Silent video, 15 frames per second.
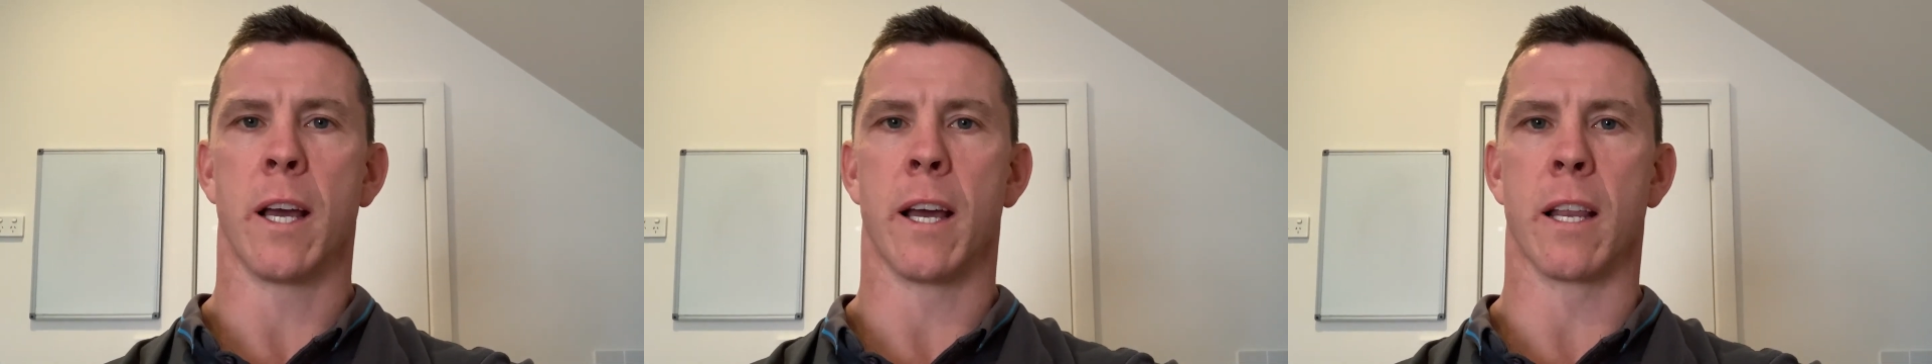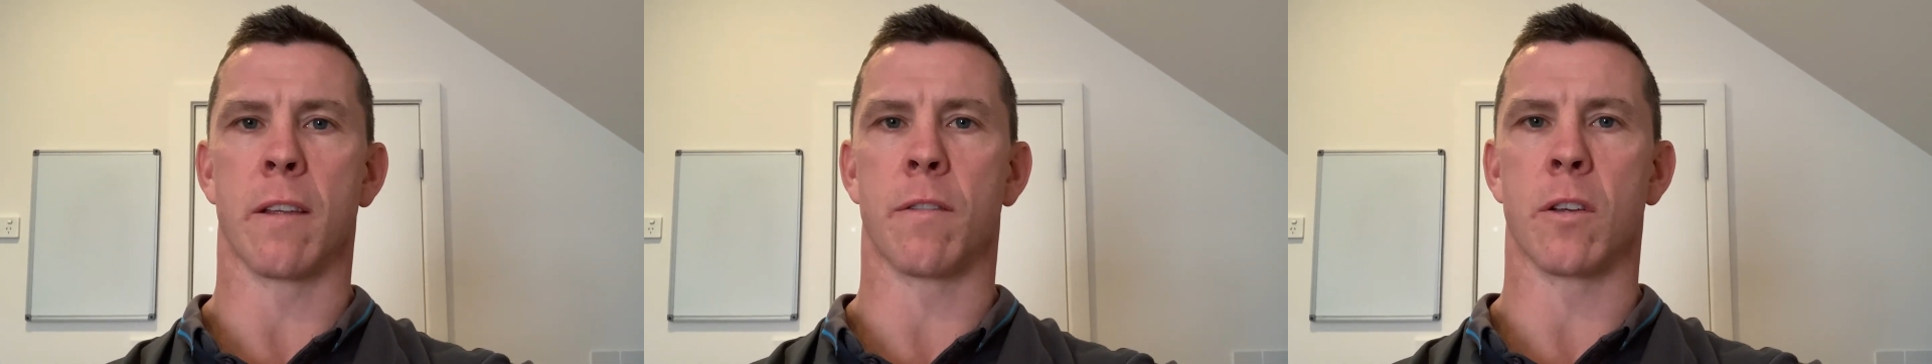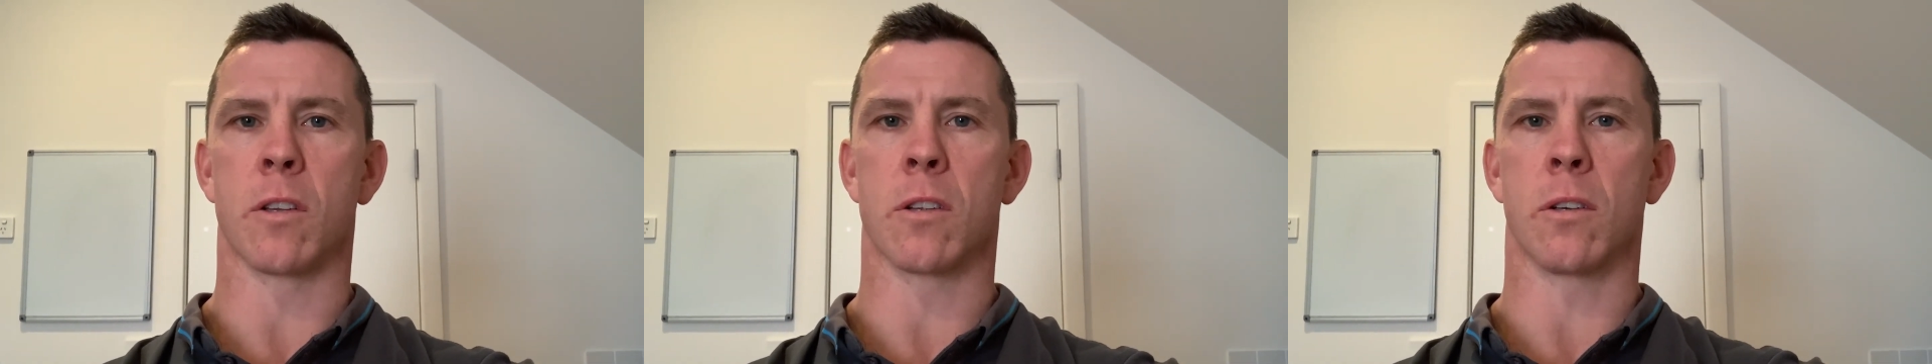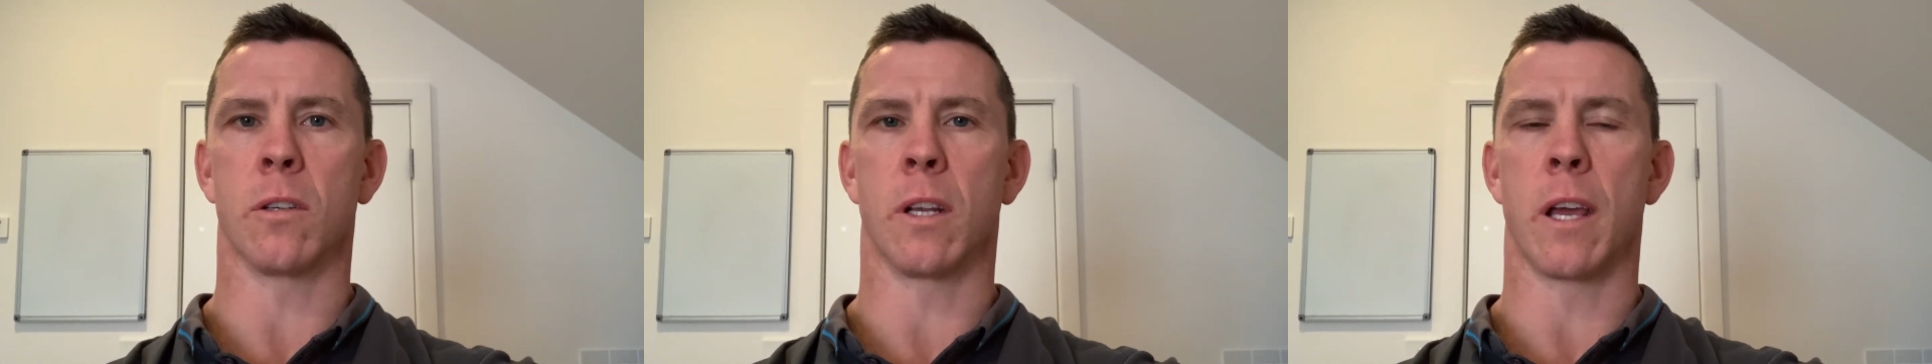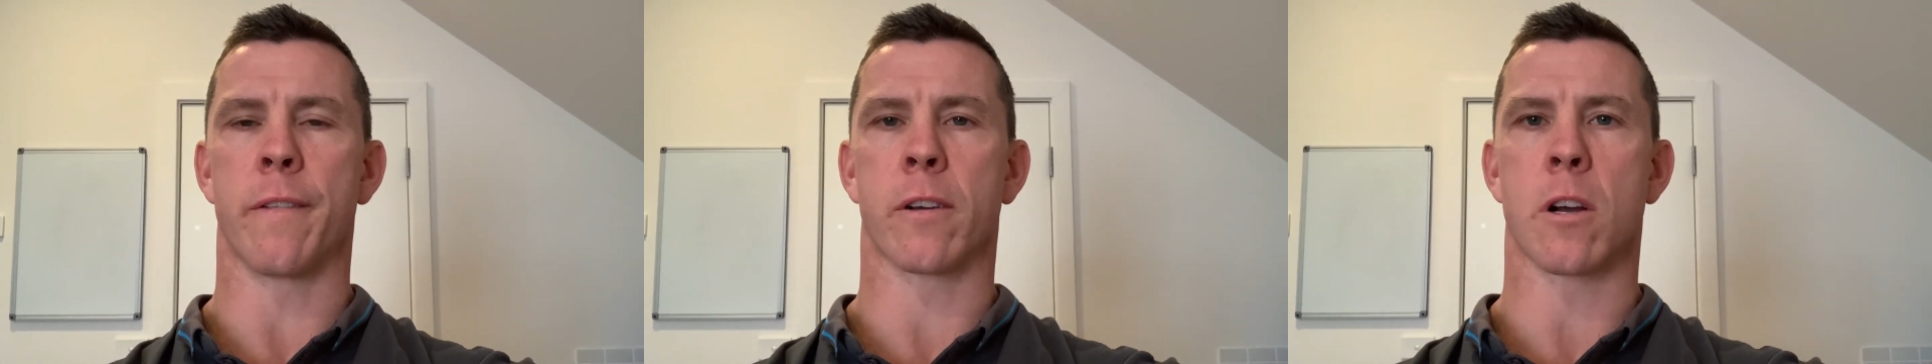and if you do,
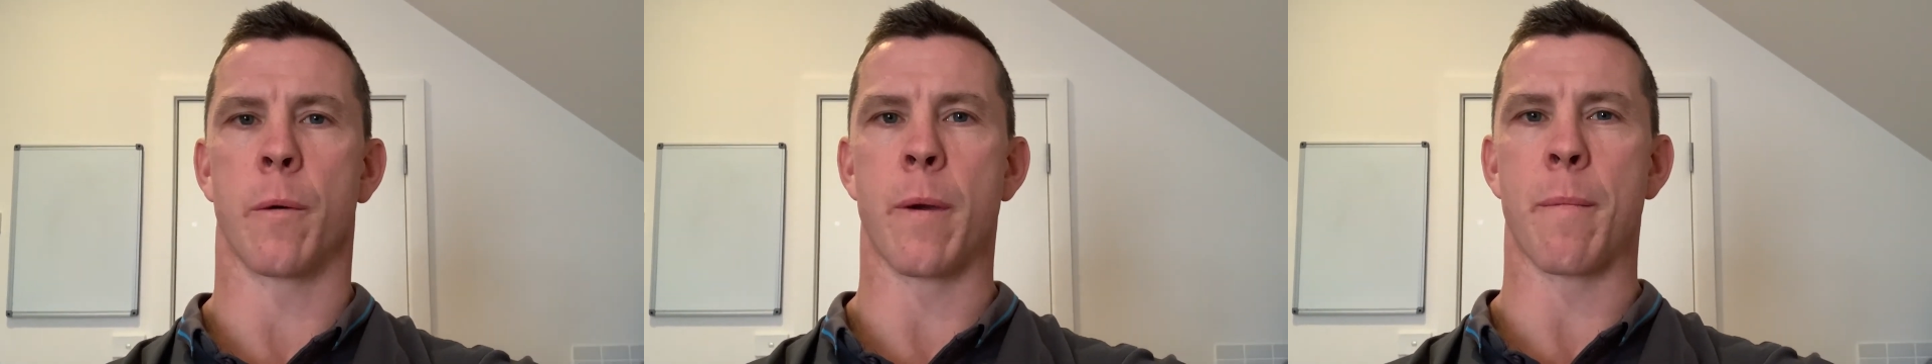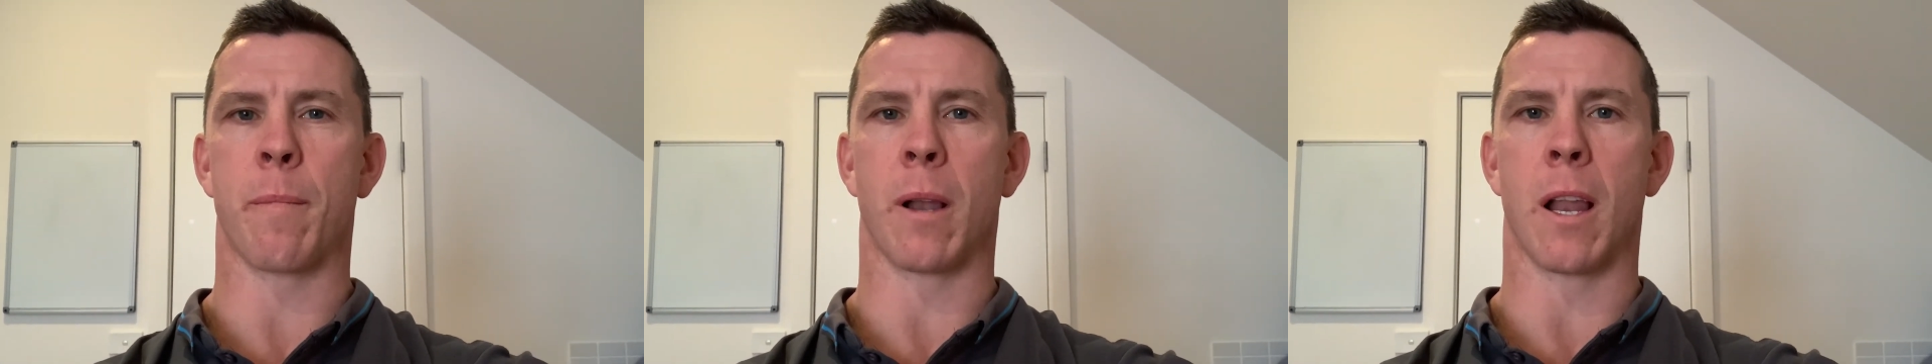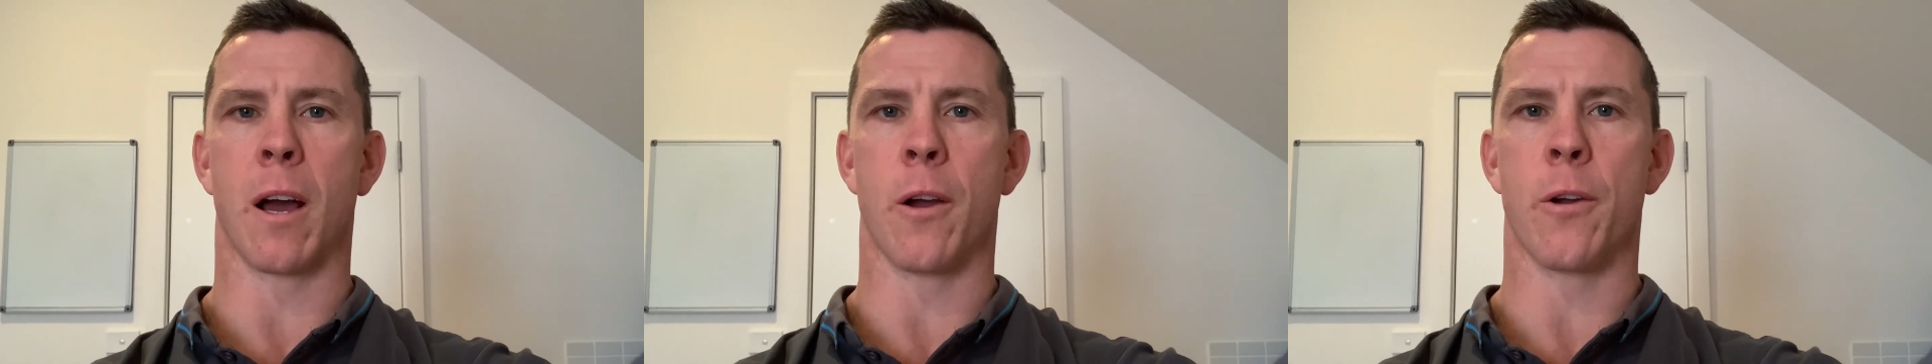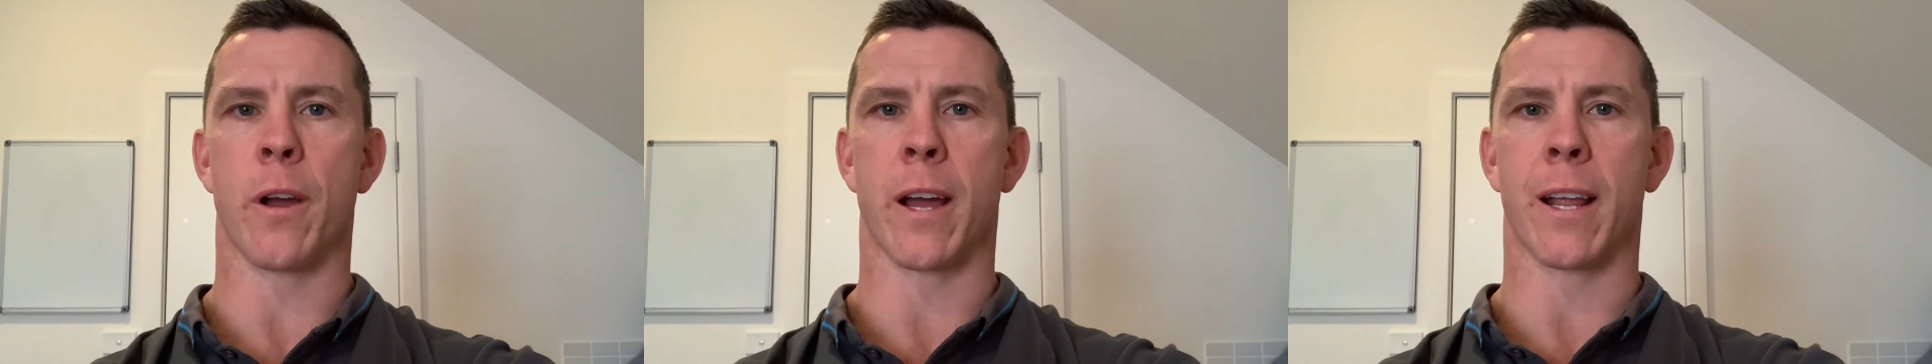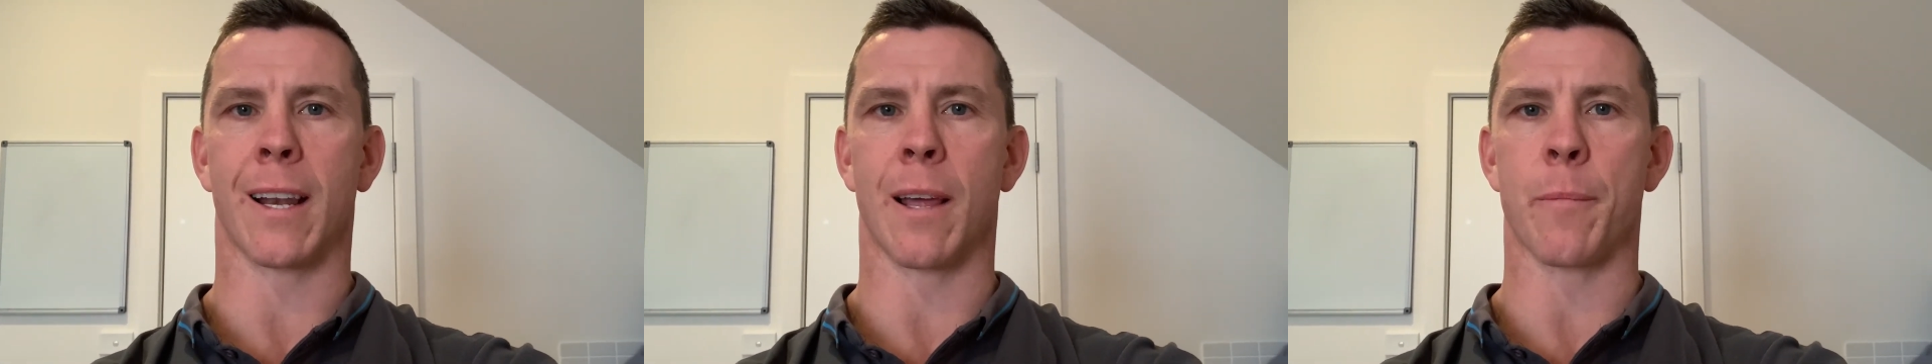leave a comment below
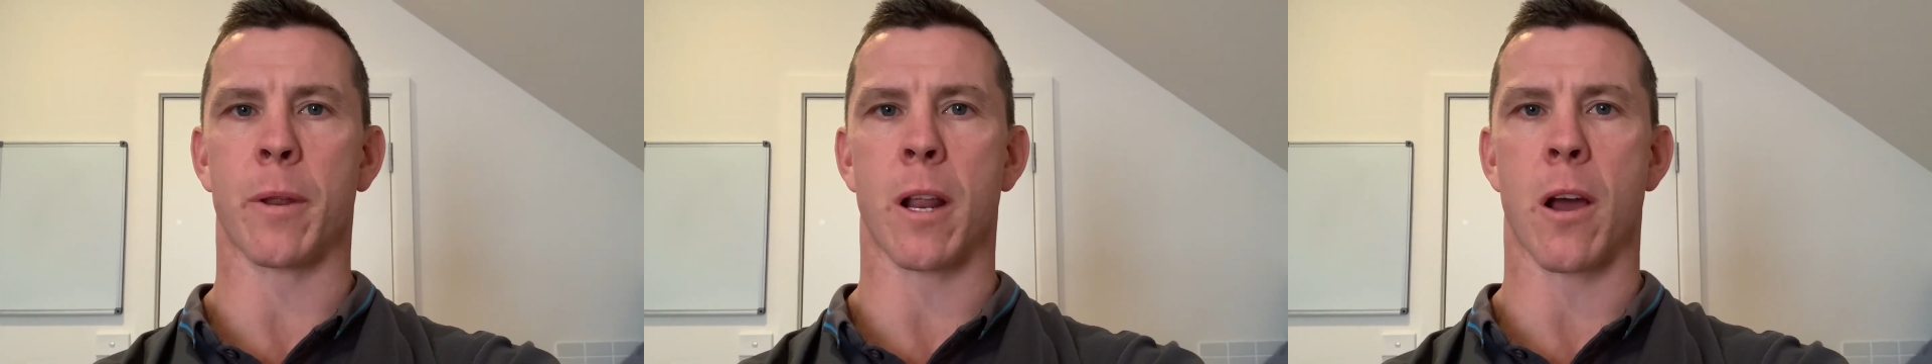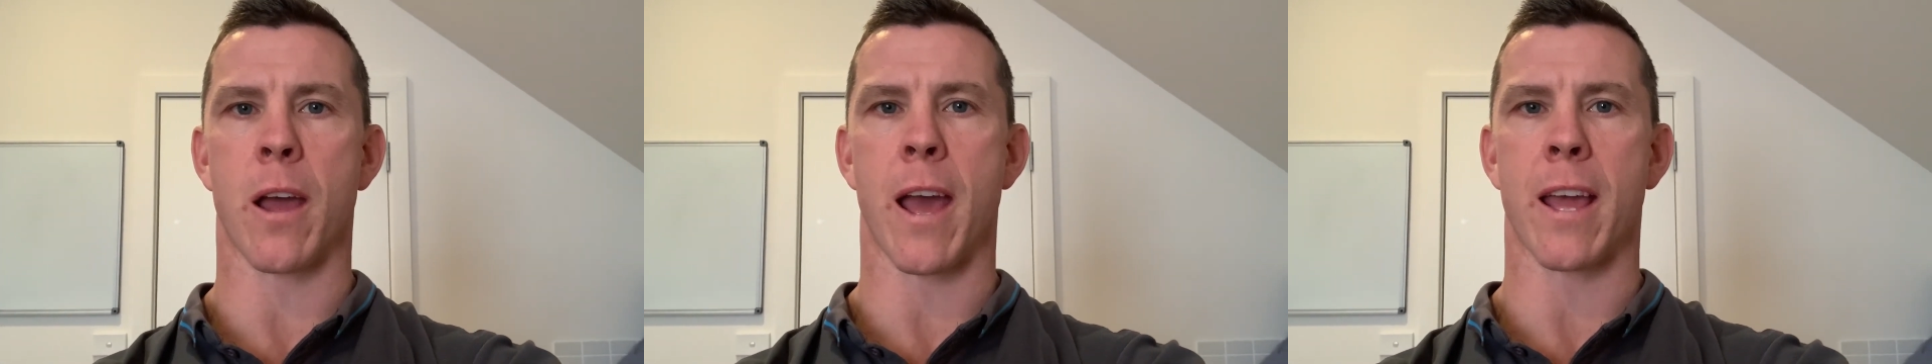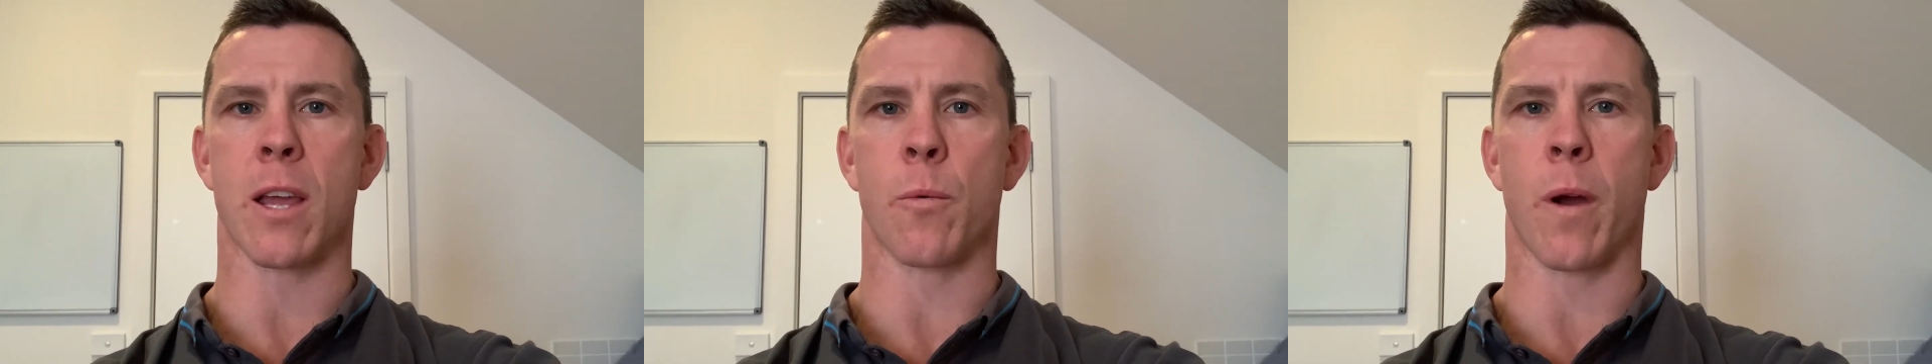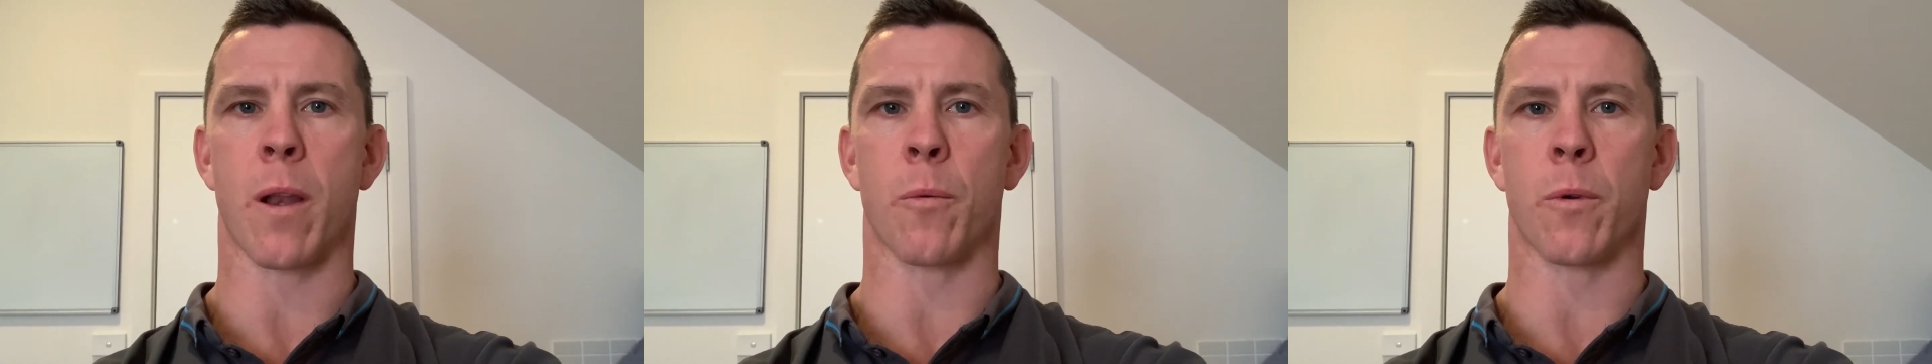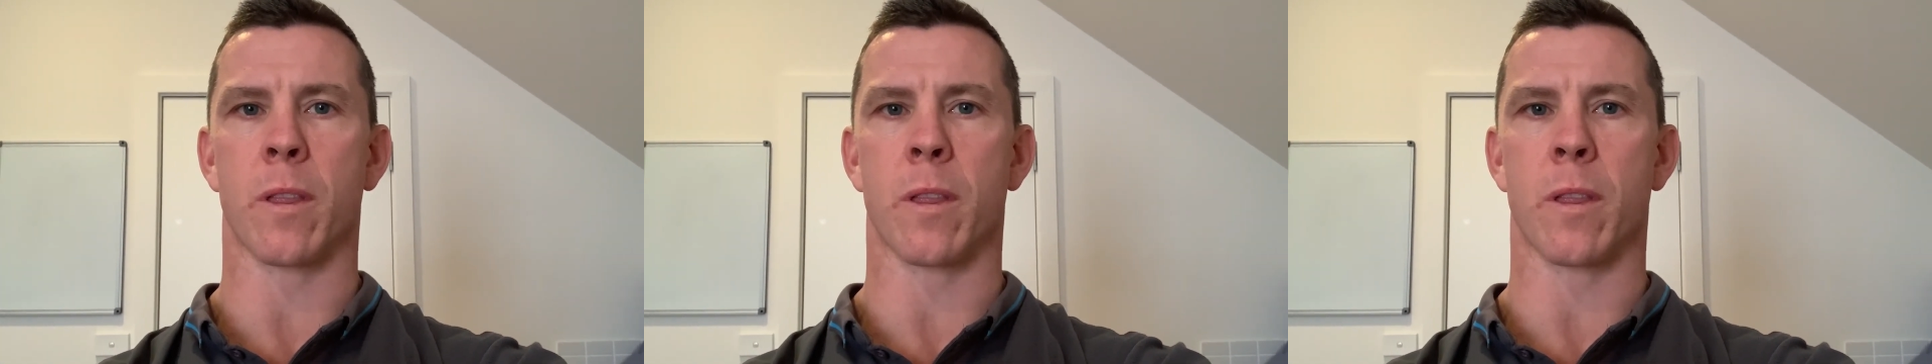and let me know how you went with